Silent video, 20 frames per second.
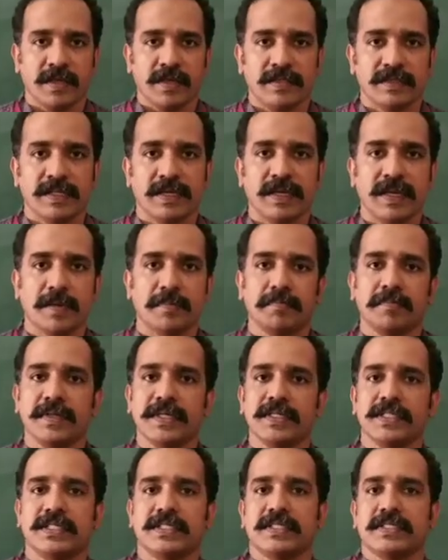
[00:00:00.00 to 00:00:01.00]
the
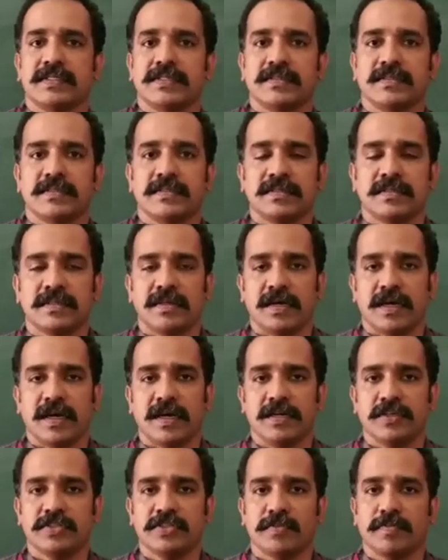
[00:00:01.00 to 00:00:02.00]
numbers
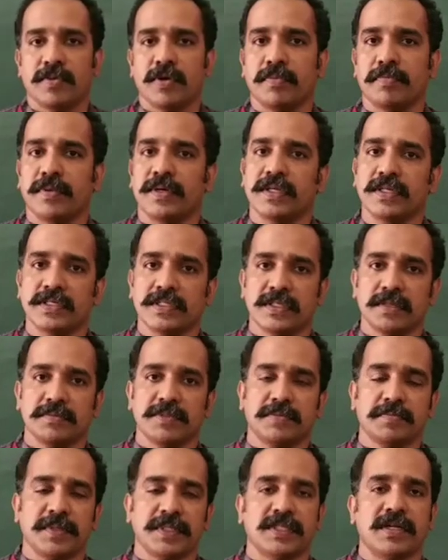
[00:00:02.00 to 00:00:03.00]
and its properties, some
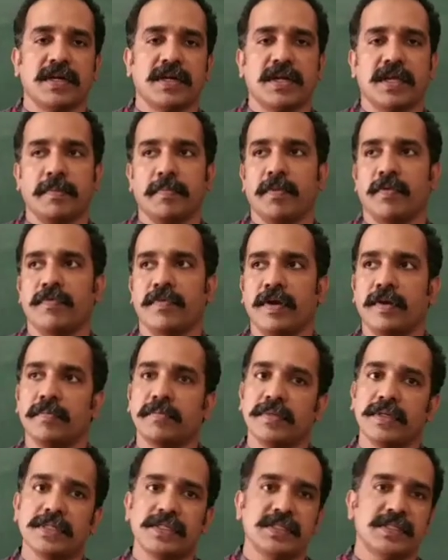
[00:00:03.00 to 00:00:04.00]
special type of
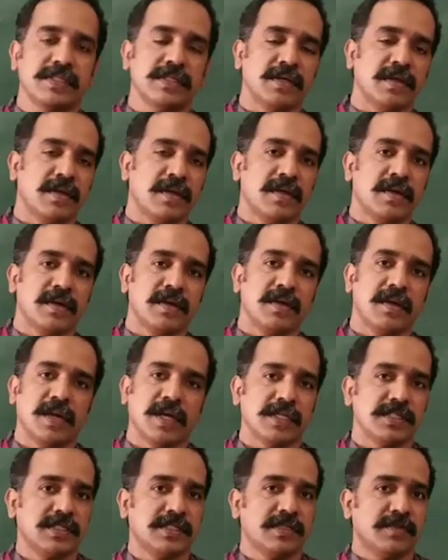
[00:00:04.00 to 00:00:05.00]
numbers.
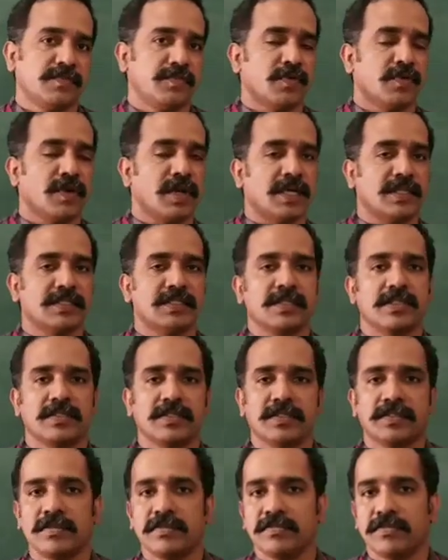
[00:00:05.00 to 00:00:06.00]
Last few
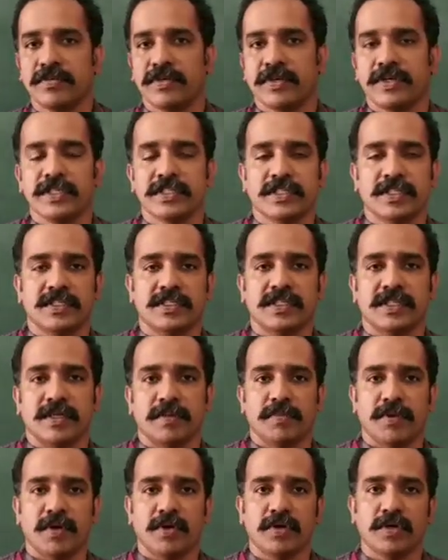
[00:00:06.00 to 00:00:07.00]
classes we are discussing
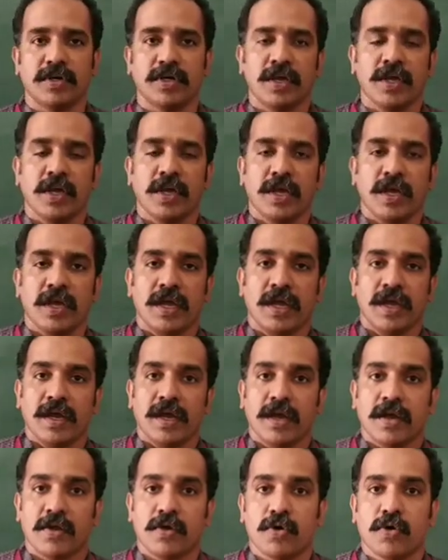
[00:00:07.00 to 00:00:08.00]
about
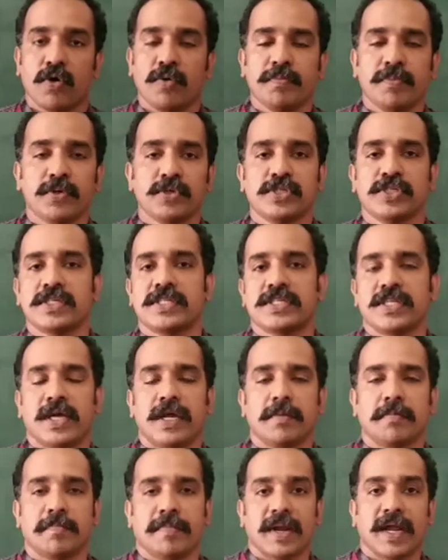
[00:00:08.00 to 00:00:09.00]
composite
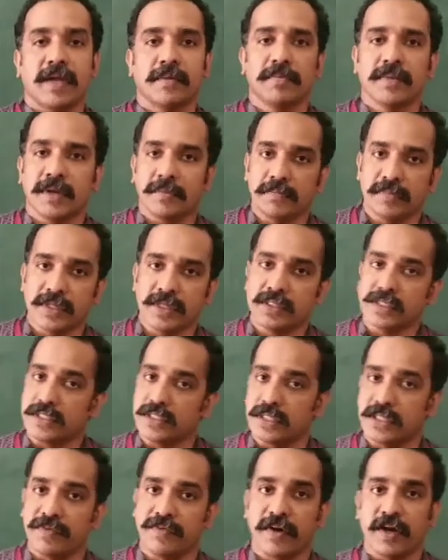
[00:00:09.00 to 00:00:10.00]
and prime
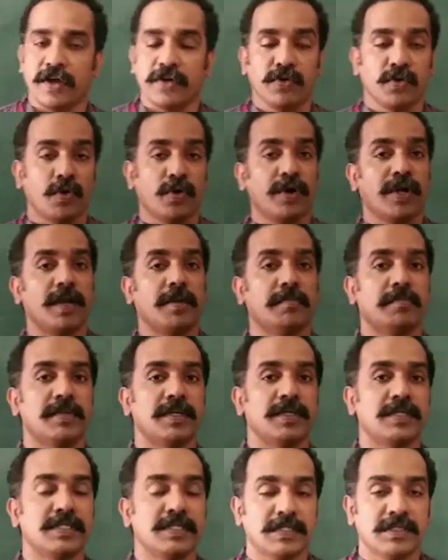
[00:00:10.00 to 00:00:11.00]
numbers, even and odd
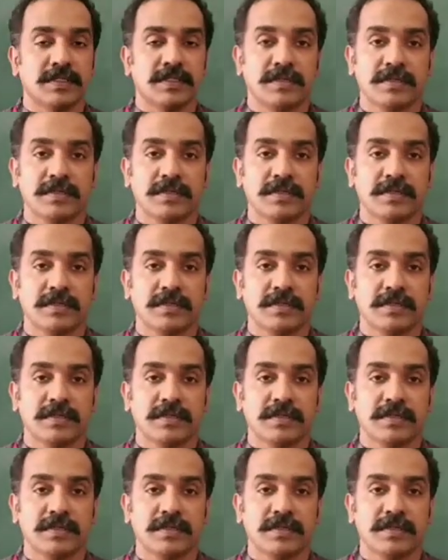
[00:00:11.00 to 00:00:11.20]
numbers,